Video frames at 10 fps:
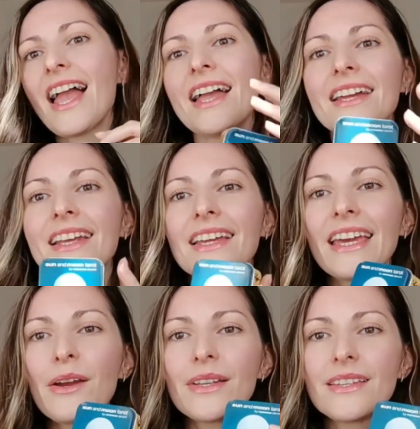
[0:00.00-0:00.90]
And I
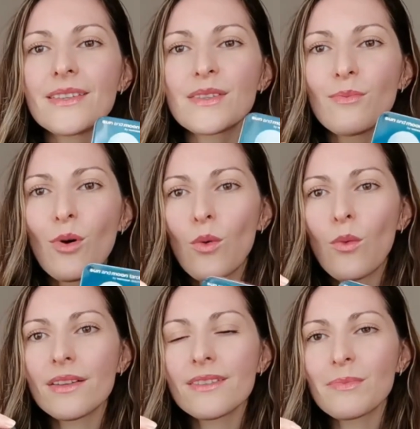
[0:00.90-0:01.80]
carry these small
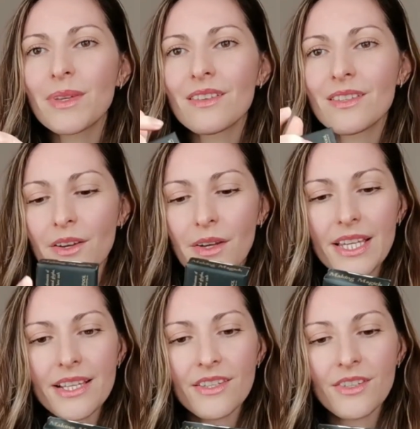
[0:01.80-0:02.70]
ones because they're
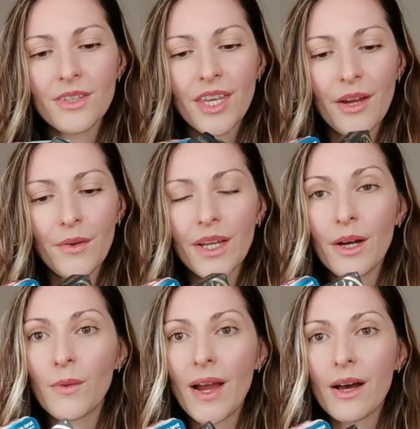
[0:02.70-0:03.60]
easy to carry
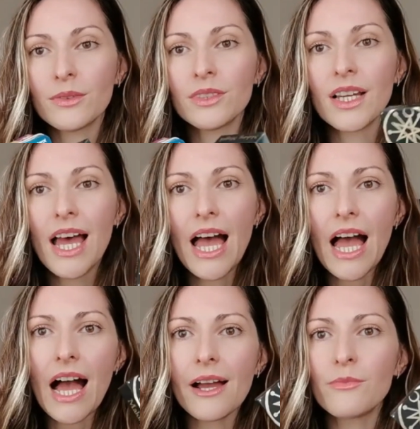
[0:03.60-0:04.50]
around.
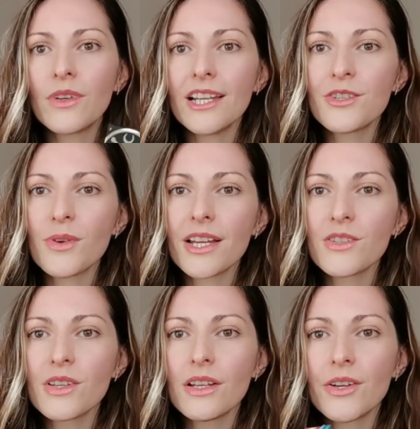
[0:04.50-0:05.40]
I'm really
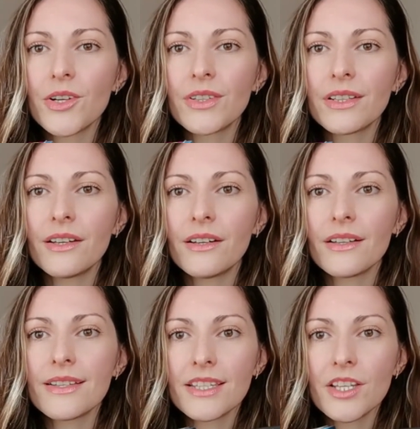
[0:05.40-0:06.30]
trying to learn
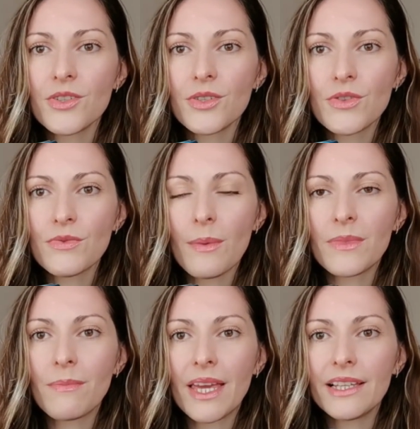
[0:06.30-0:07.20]
the sigils
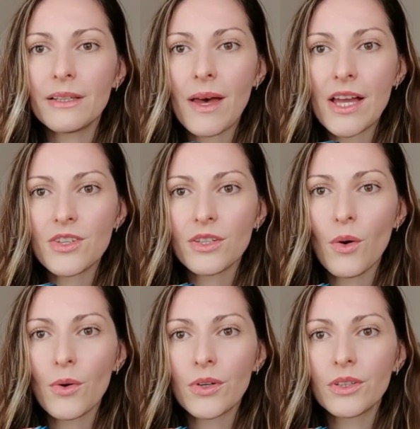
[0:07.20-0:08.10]
from the Making
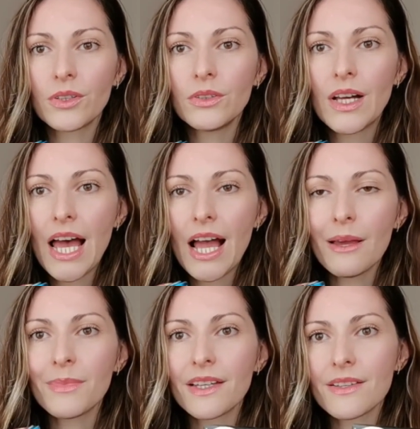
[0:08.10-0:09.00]
Magic Oracle,
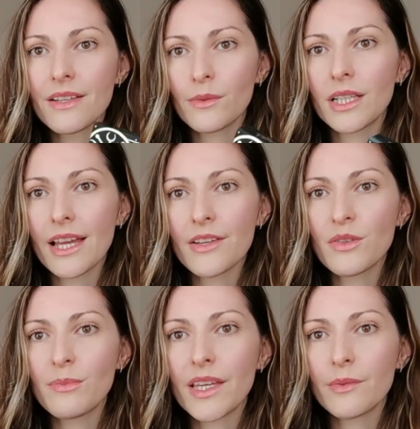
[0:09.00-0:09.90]
because I would like
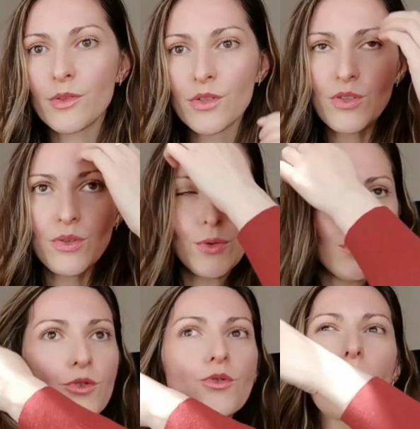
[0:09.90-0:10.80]
to be able
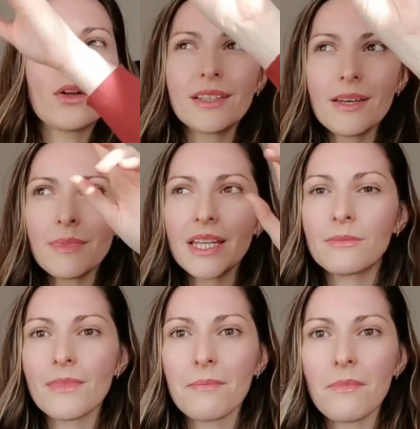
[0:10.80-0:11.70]
to draw them
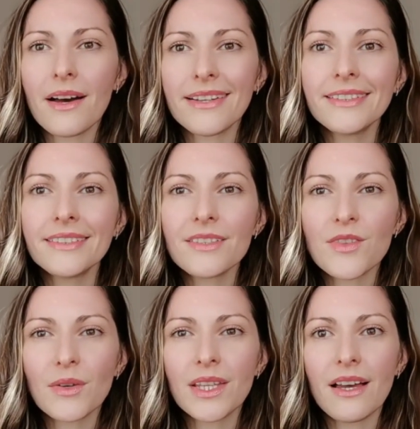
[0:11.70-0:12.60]
in my mind,
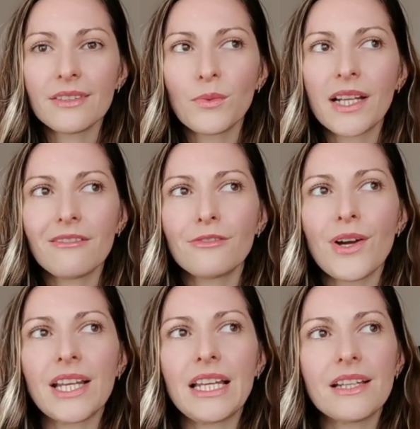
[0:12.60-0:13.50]
so that
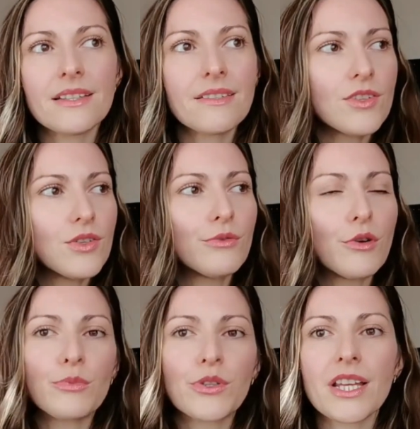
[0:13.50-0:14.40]
whenever I need a sigil
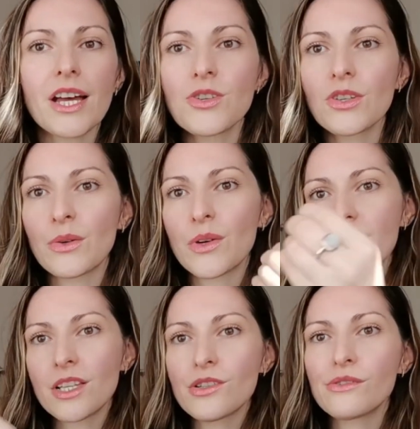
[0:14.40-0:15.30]
for protection or a
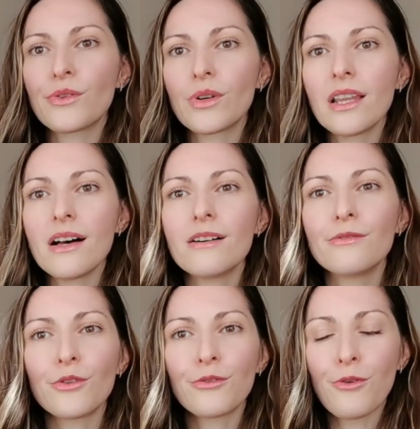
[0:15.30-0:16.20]
sigil for
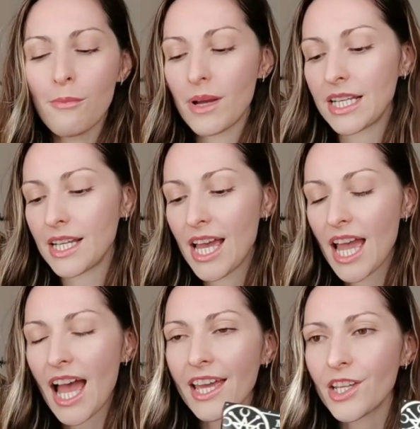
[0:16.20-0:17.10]
love or for money,
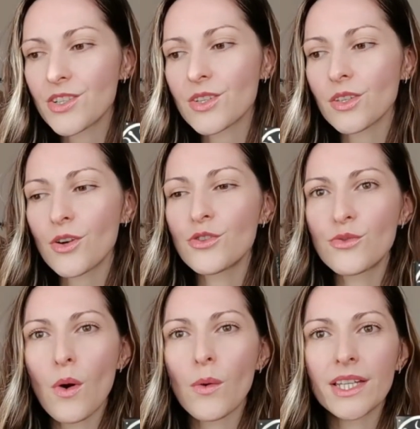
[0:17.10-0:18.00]
I can just start
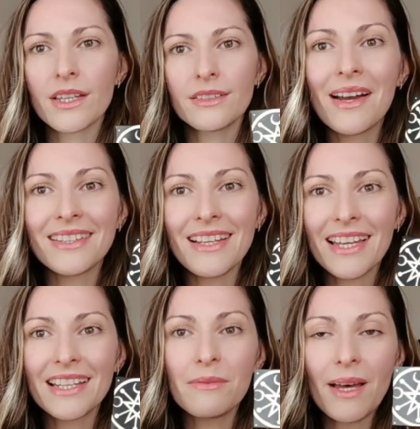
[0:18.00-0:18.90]
drawing it in my mind.
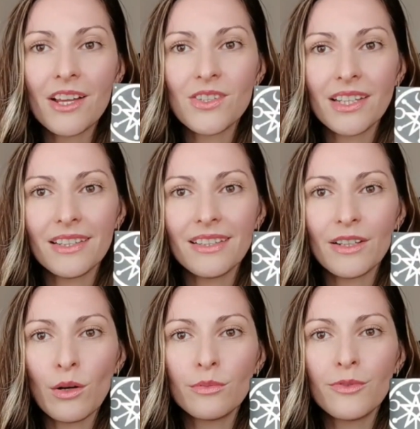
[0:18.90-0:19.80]
I can imagine it,
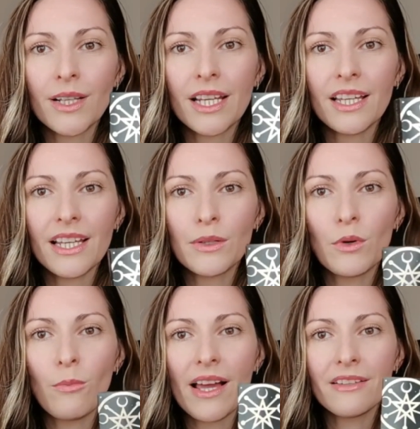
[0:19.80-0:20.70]
and hopefully it
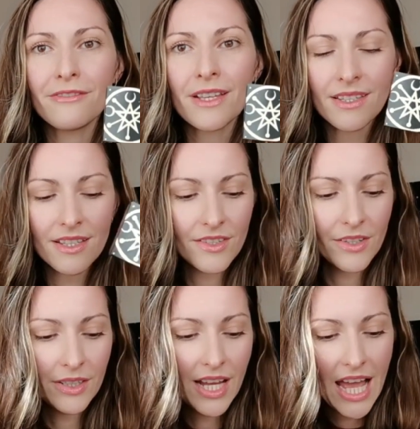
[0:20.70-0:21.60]
will manifest
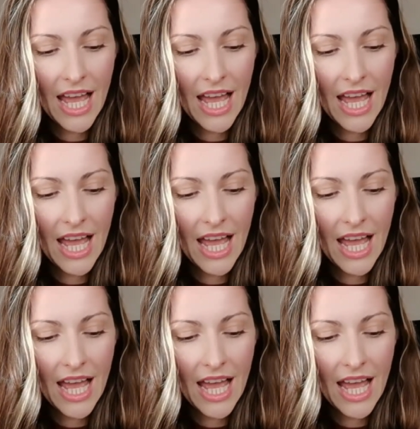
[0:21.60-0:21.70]
easier.